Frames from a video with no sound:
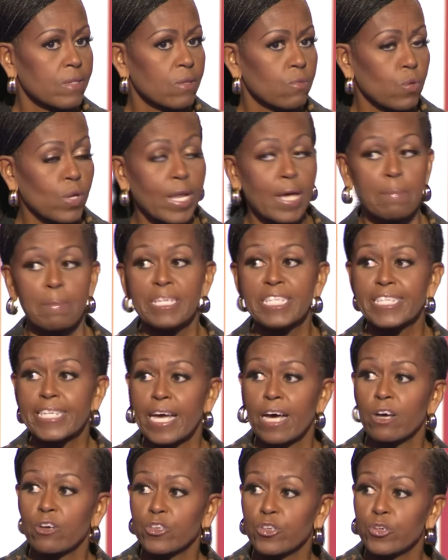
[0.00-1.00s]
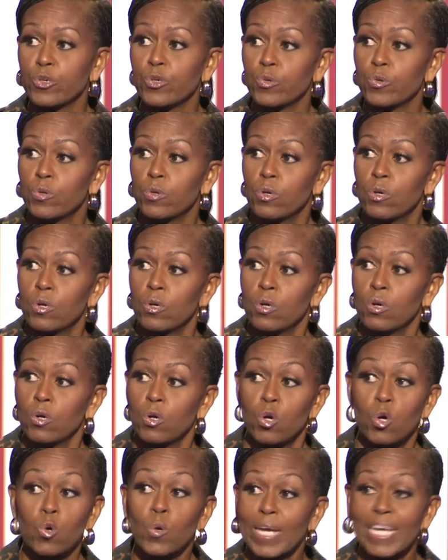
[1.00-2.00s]
Well, let me tell you
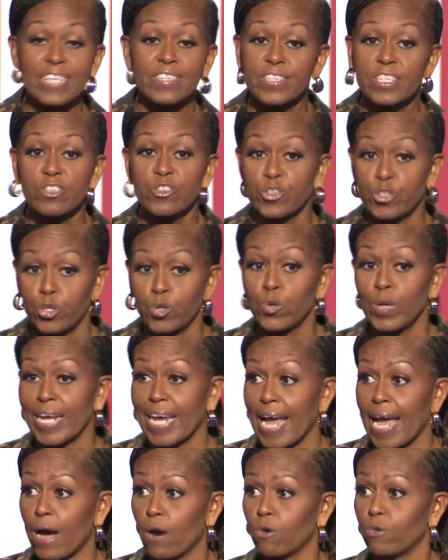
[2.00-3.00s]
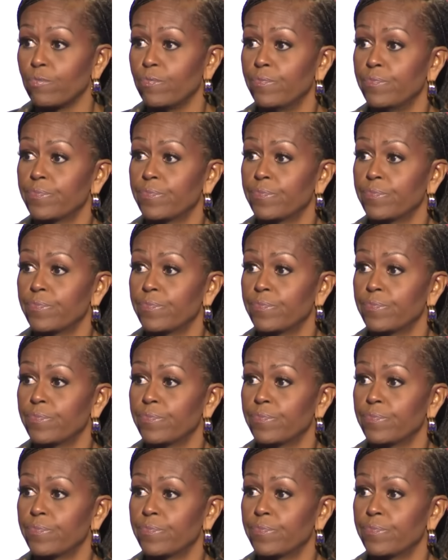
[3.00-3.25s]
who isn't tuning out.